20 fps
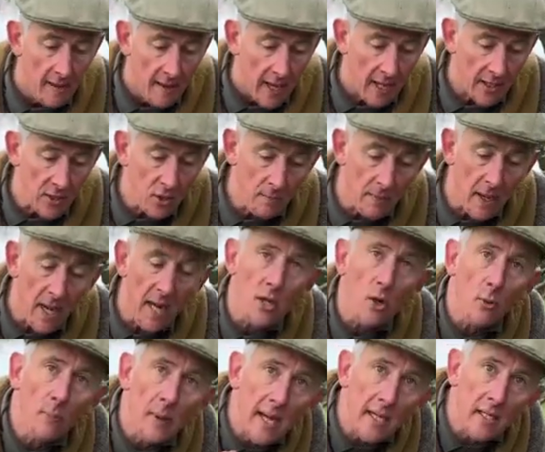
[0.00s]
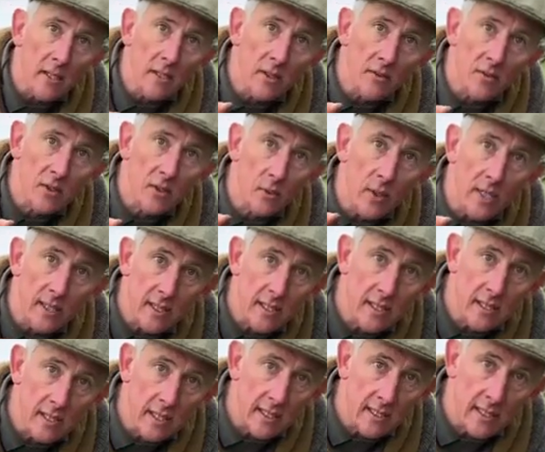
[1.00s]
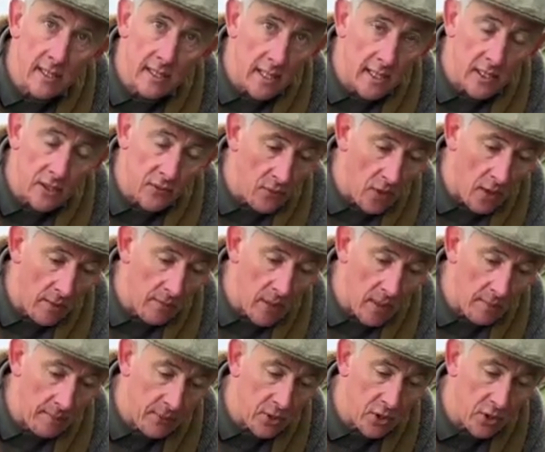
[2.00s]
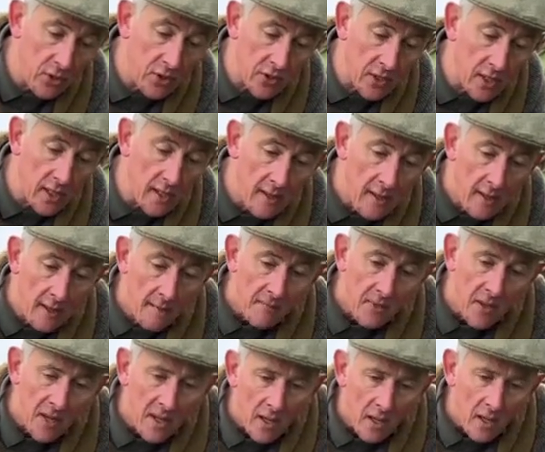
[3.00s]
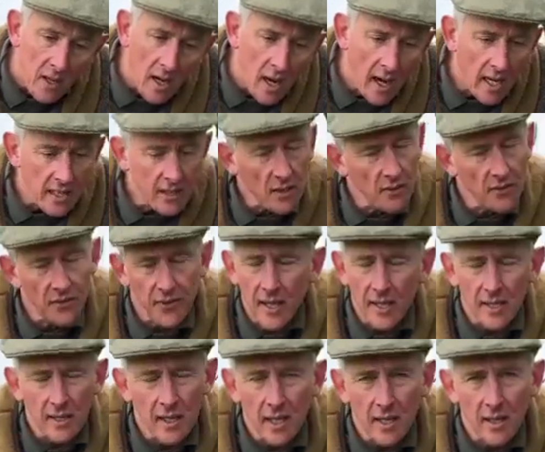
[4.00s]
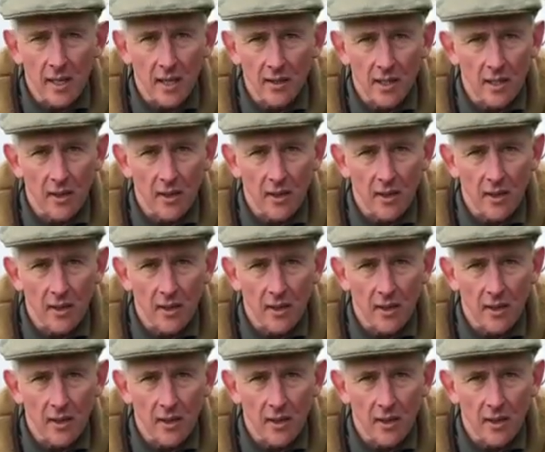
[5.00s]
and you buy your packet of Sweet Cicely seeds from a producer, I don't think they're